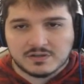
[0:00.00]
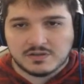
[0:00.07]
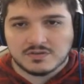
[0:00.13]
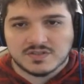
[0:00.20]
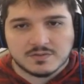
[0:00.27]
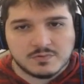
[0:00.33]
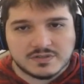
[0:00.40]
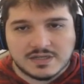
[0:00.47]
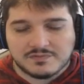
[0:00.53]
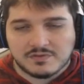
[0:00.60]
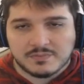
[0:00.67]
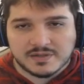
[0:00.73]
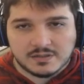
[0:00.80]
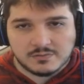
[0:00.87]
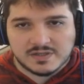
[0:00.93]
close to where
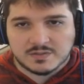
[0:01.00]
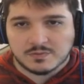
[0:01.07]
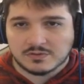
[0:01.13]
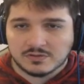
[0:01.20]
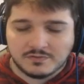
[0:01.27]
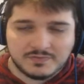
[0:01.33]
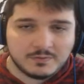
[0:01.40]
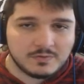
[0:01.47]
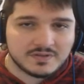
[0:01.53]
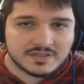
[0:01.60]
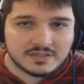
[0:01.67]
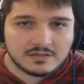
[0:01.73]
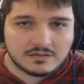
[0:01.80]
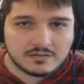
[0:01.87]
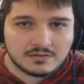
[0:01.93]
Doflamingo was, where Luffy
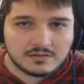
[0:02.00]
wasn't,